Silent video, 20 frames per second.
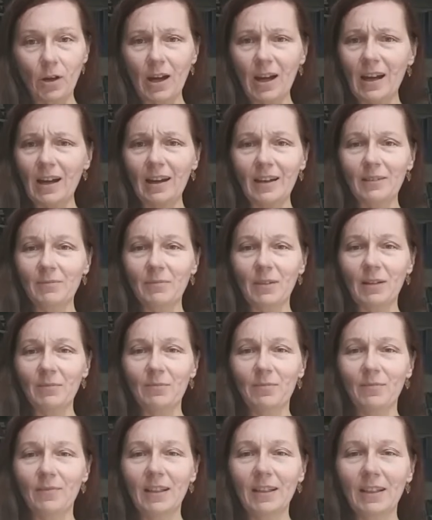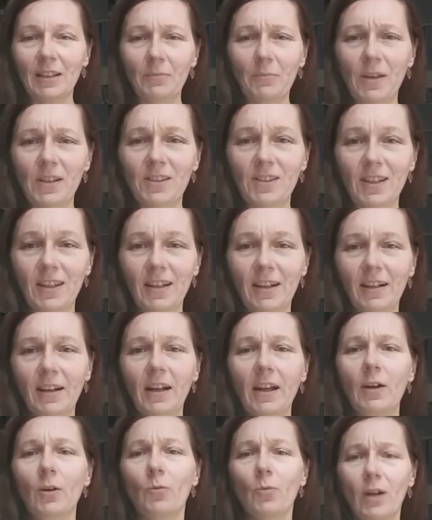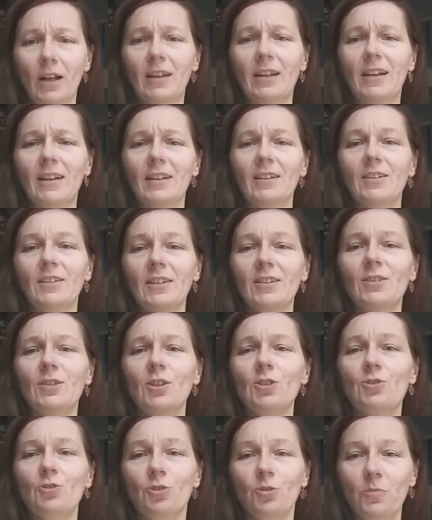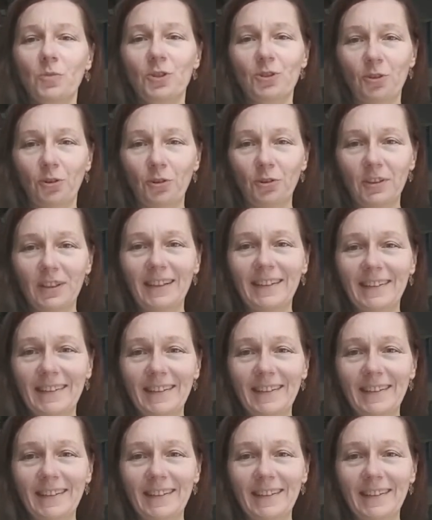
I'm getting messy here. Well, this should be short.